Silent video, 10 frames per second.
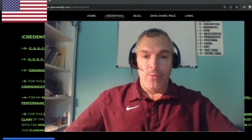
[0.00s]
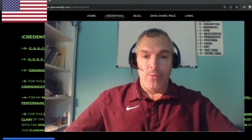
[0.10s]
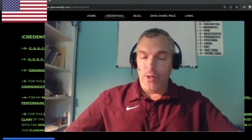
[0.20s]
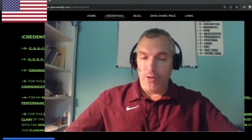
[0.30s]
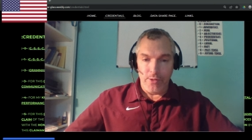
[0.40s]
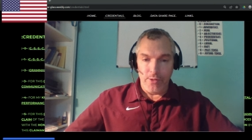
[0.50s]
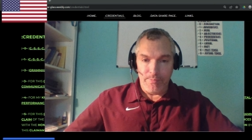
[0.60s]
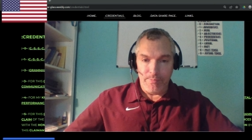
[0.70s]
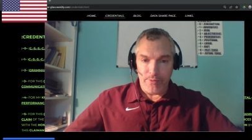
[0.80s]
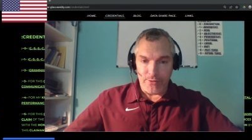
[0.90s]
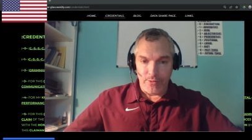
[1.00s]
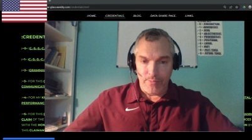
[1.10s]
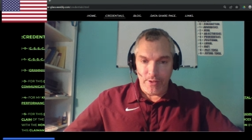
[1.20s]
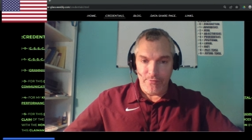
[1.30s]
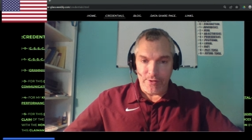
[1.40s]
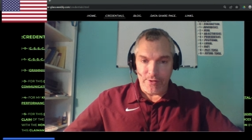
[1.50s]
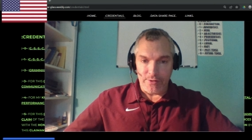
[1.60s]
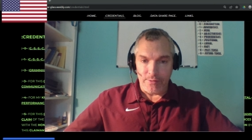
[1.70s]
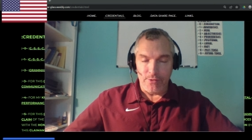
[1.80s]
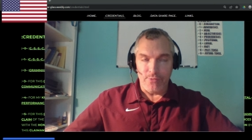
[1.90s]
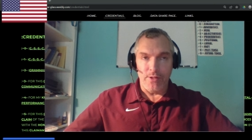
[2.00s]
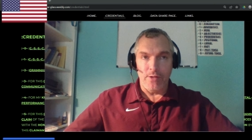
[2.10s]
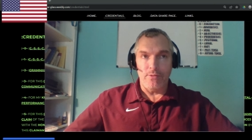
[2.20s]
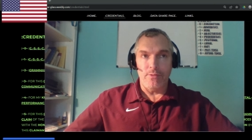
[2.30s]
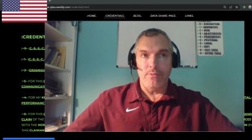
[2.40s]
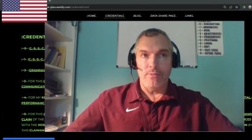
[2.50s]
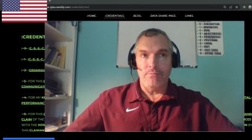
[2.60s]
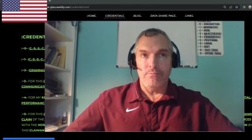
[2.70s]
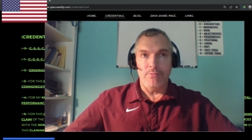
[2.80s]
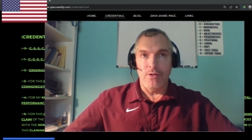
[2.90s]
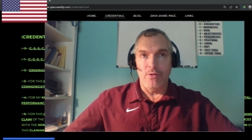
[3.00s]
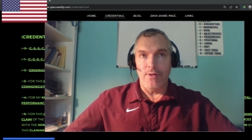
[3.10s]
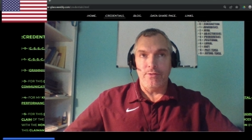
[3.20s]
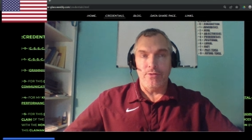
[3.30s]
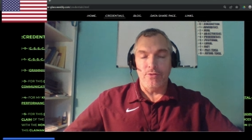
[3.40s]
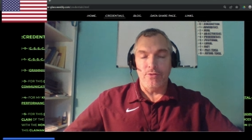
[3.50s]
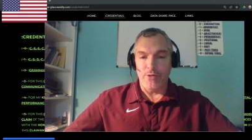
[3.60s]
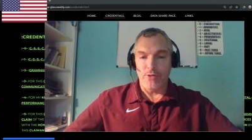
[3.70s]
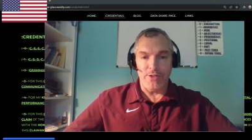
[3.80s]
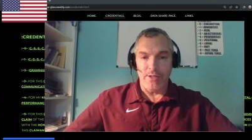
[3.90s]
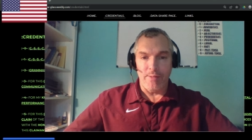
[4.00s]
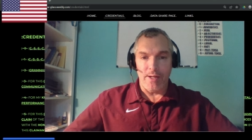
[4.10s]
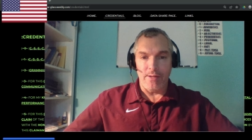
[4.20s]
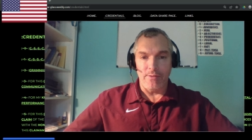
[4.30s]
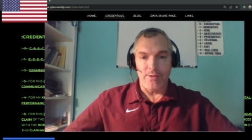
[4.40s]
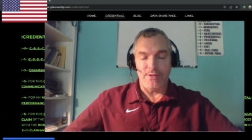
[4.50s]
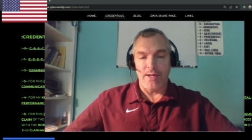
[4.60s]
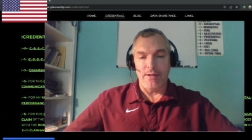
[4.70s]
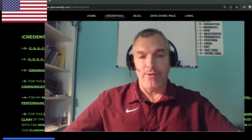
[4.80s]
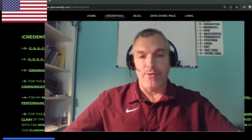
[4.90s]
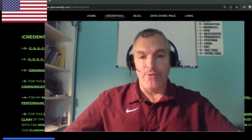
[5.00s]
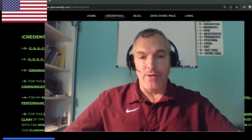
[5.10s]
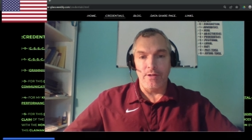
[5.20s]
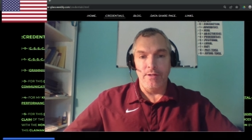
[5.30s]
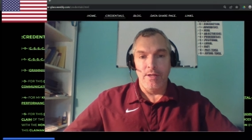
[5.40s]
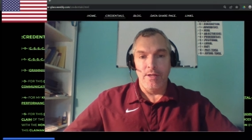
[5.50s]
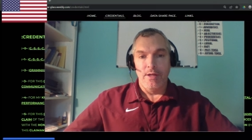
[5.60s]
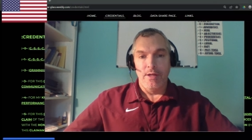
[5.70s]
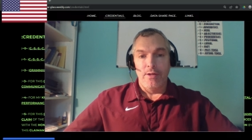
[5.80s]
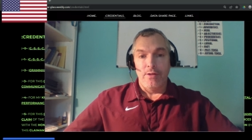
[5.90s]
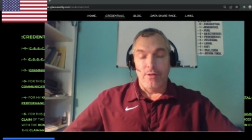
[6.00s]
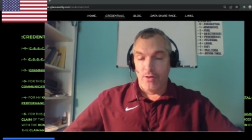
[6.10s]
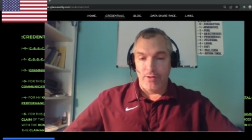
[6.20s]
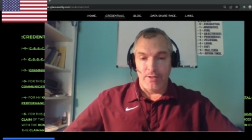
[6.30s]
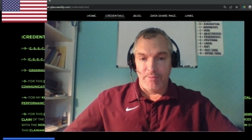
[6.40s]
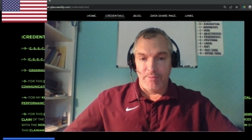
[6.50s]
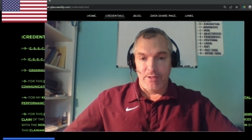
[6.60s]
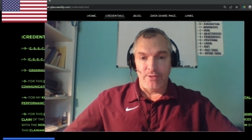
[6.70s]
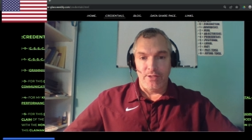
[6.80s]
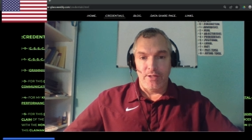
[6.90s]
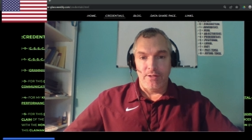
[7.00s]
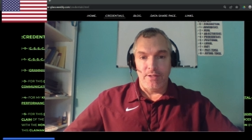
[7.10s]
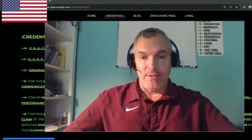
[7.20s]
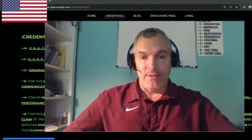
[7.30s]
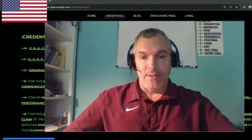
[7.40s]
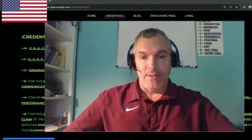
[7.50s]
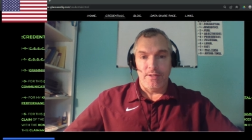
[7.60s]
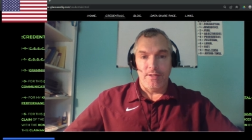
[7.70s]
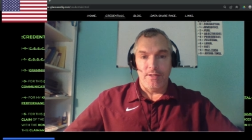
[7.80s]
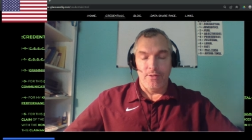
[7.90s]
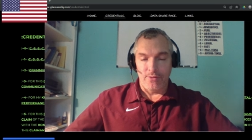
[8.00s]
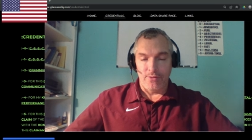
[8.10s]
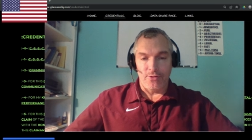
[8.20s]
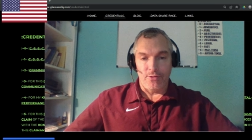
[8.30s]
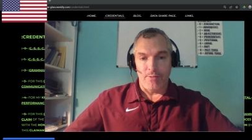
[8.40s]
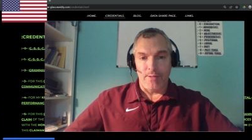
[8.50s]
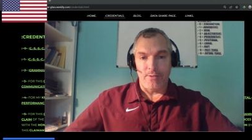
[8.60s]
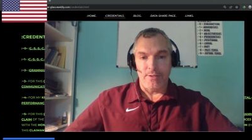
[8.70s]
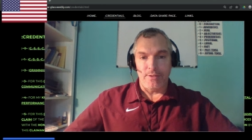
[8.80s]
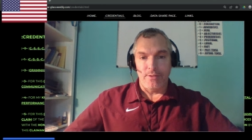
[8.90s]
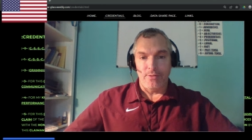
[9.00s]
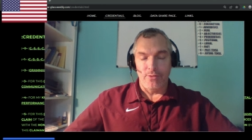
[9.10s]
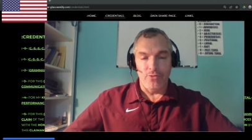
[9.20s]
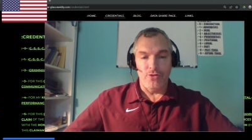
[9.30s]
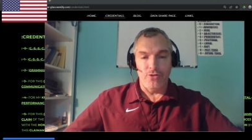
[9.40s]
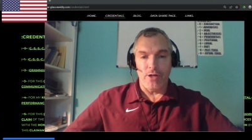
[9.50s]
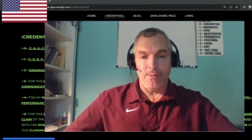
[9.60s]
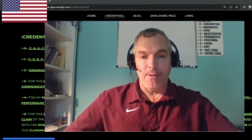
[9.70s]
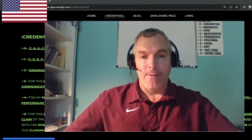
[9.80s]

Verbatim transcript: We don't go into personal belief systems. We don't go into preaching about this, that, or the third. No conspiracy theories, no soap operas, no drama.